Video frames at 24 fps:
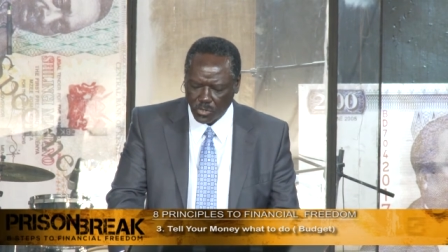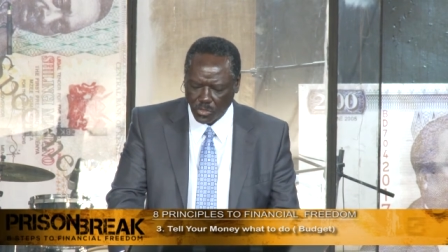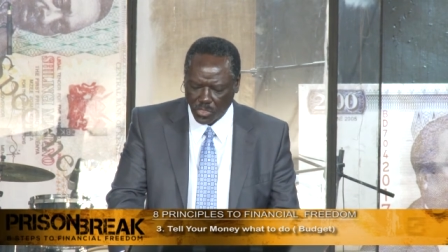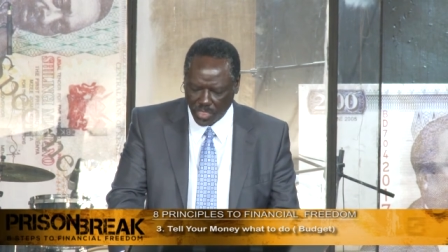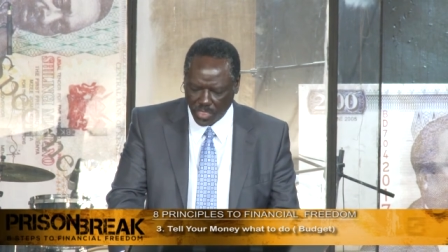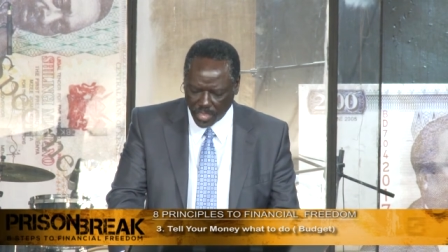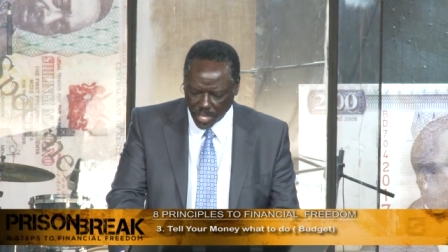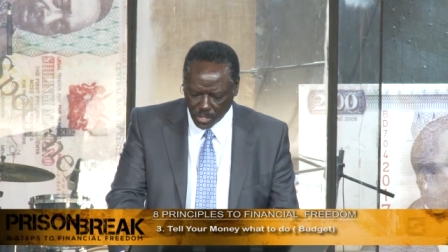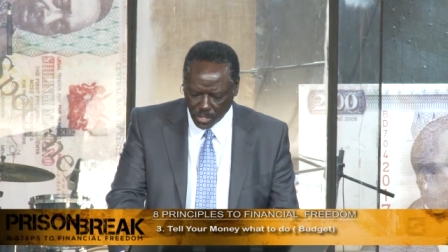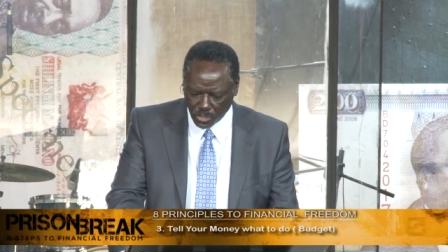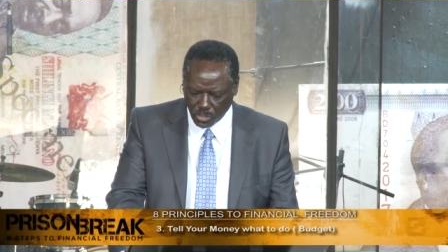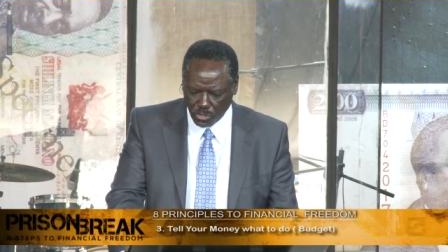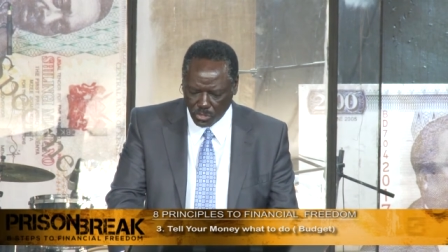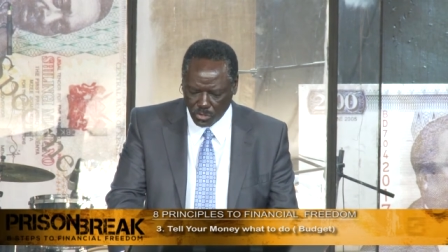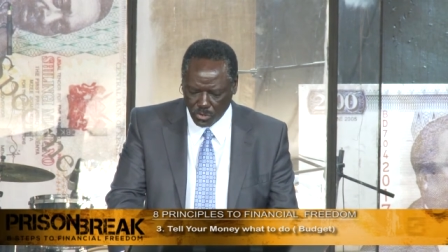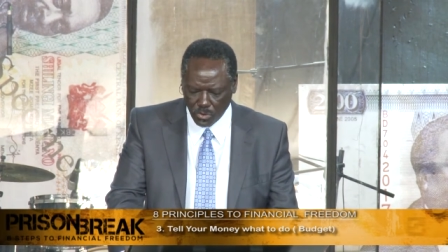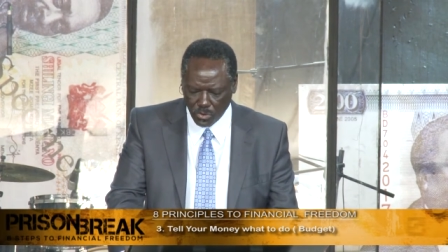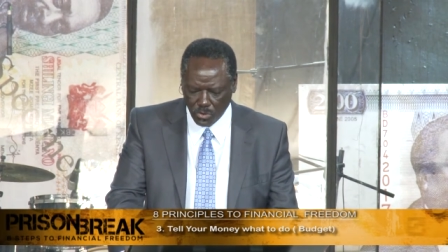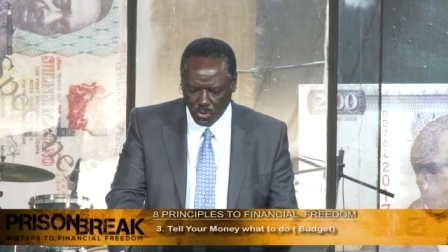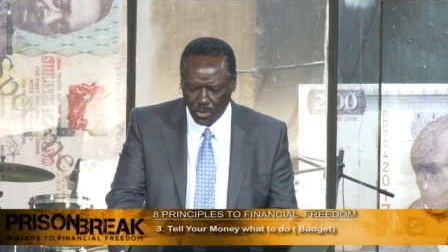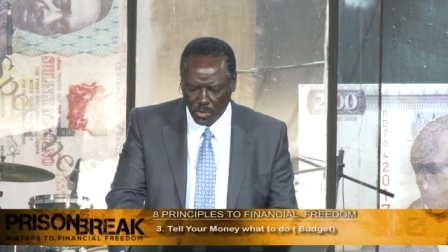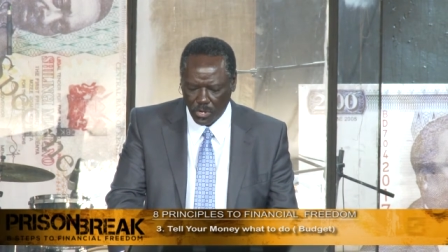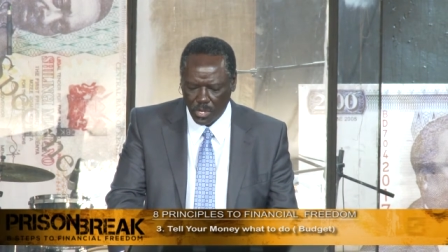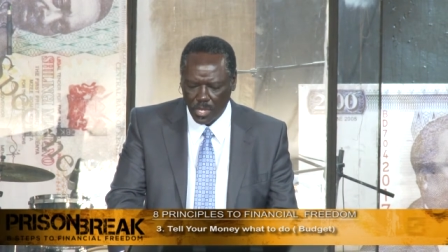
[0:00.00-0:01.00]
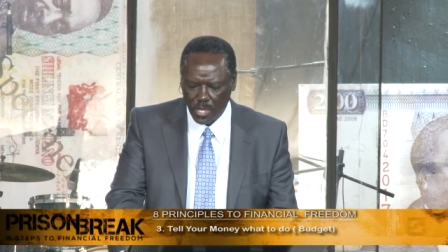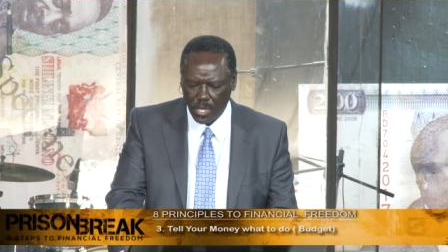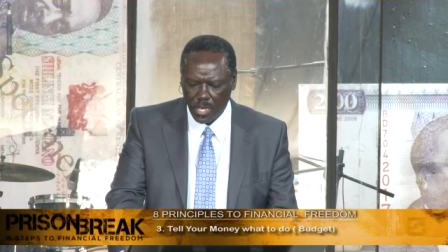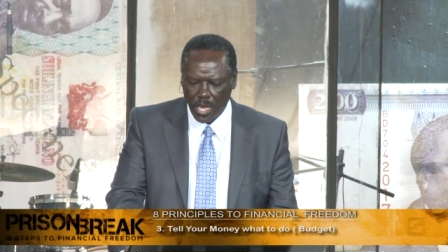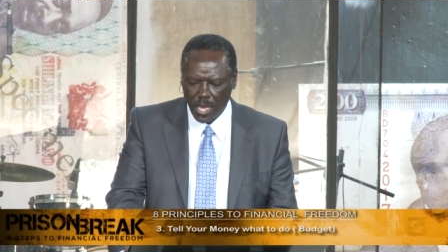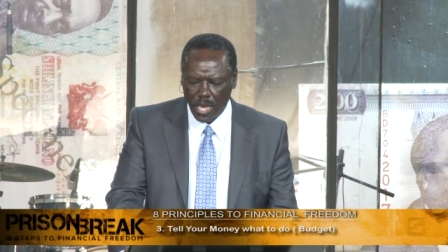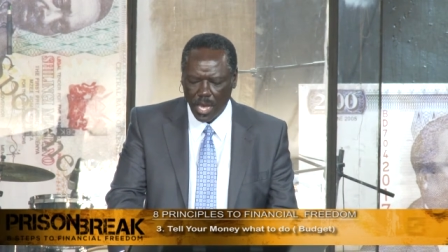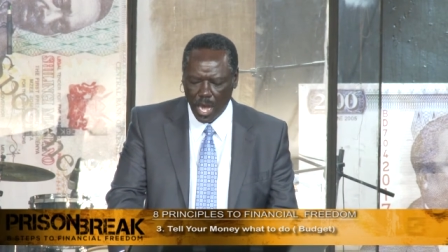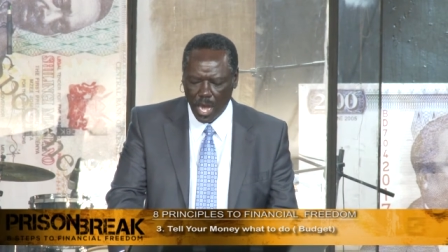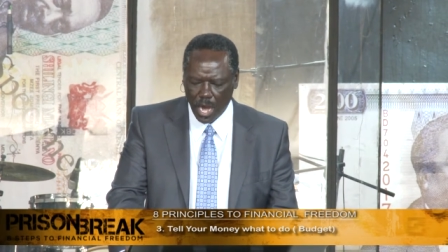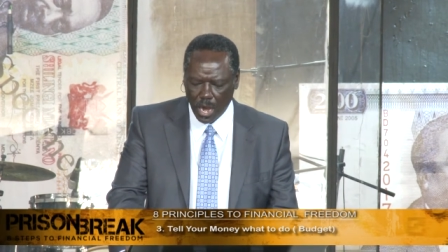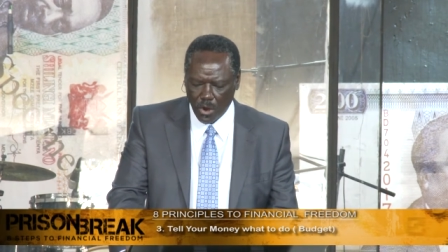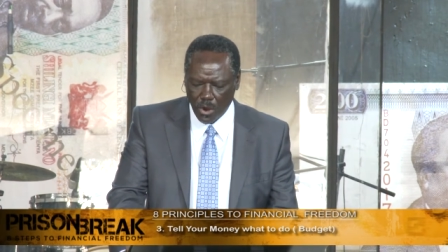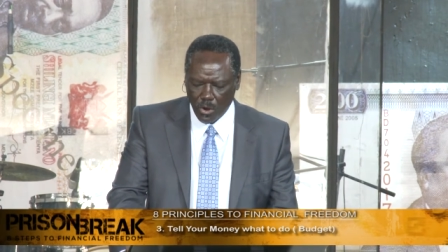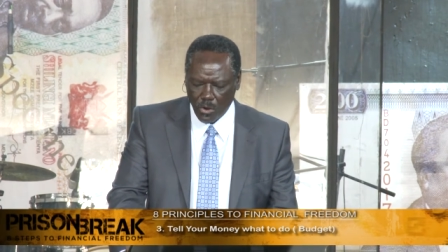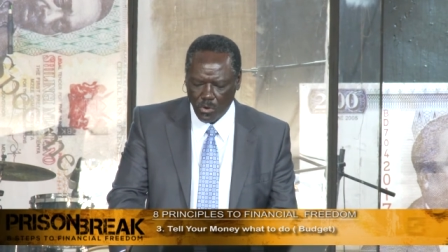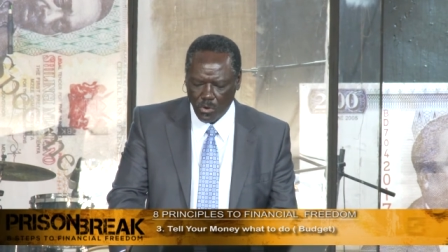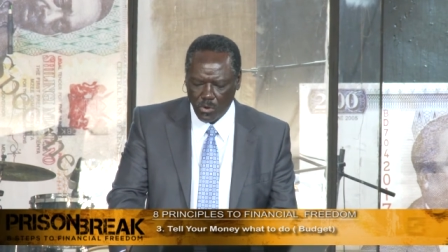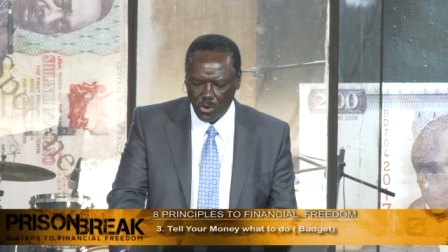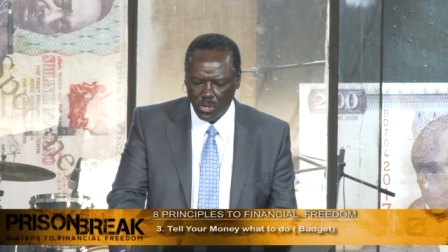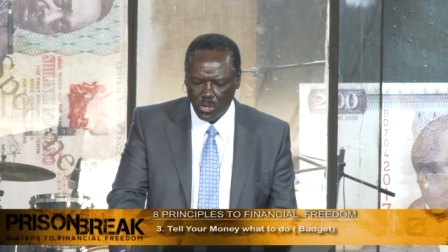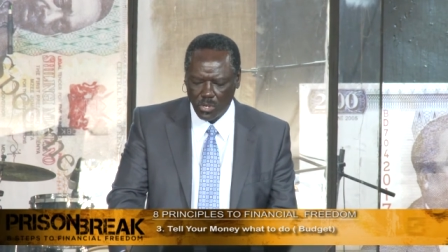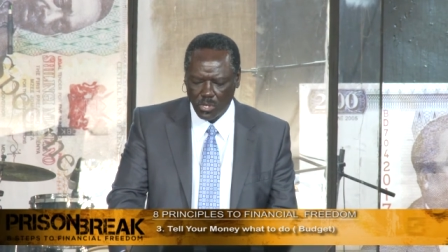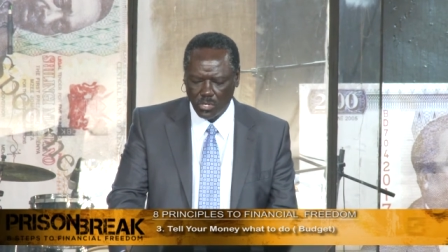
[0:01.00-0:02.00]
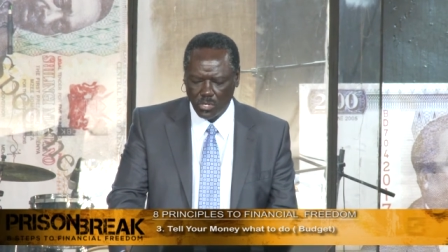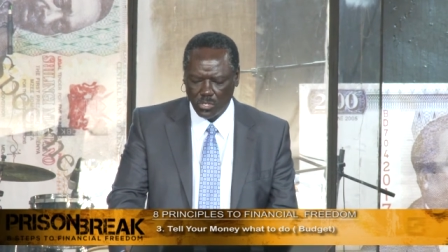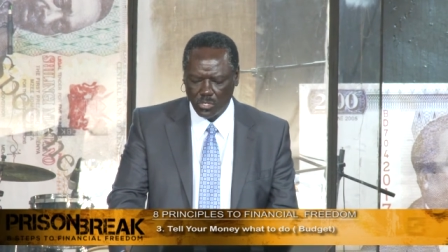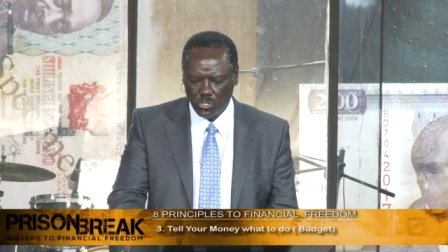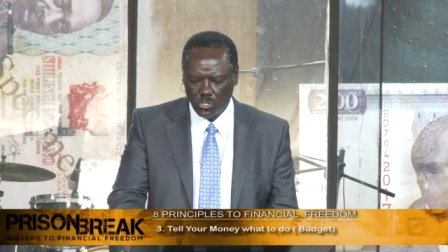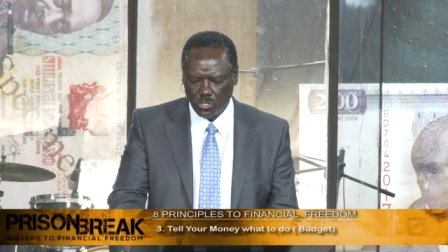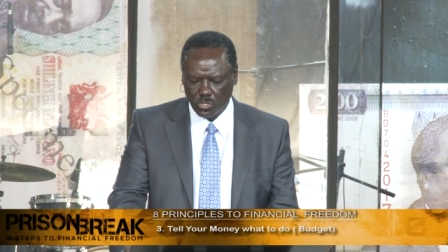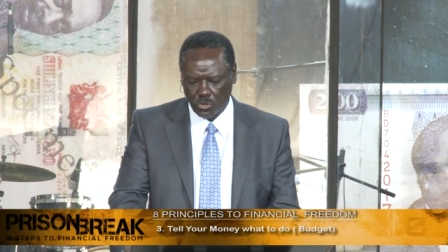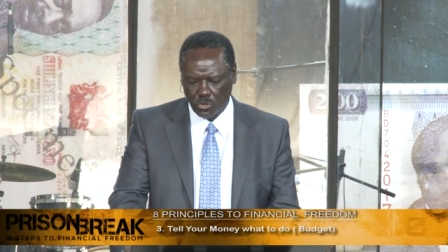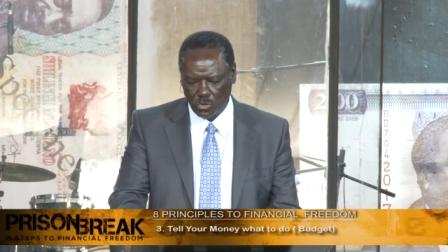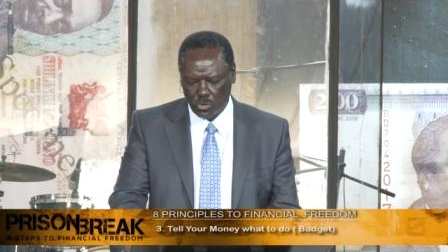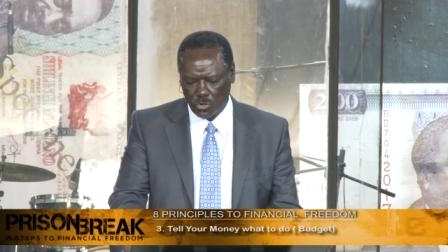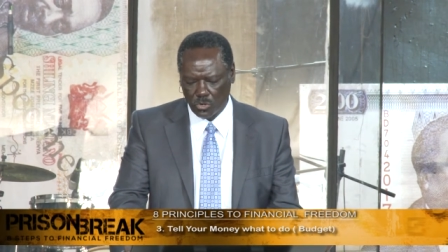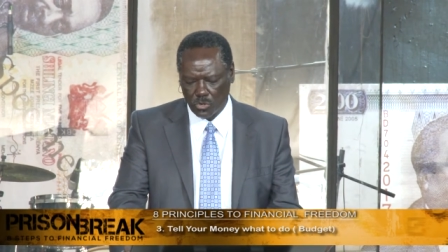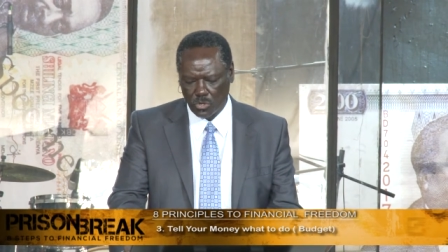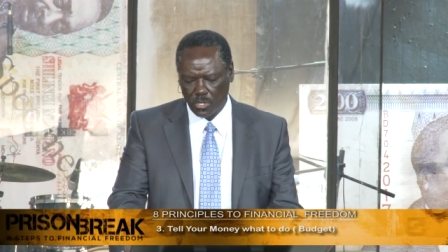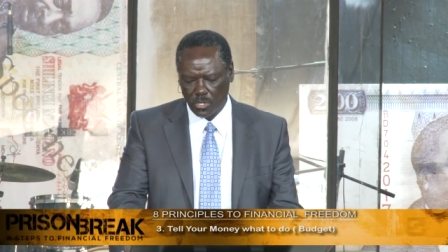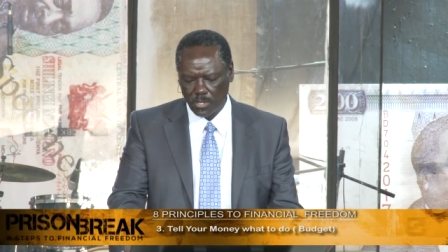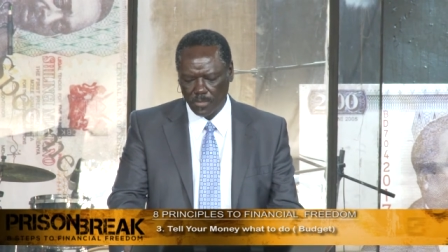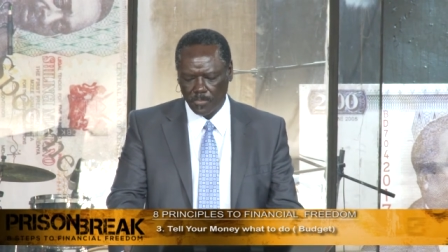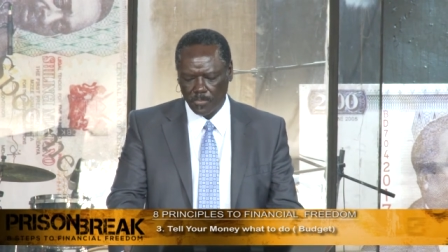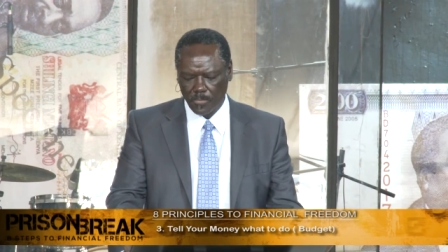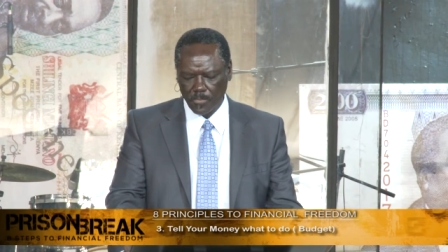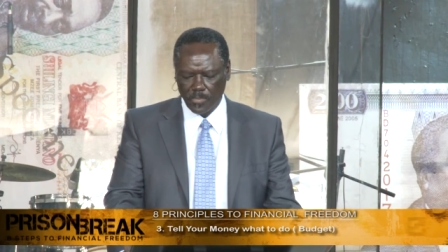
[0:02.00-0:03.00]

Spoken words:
to think through how to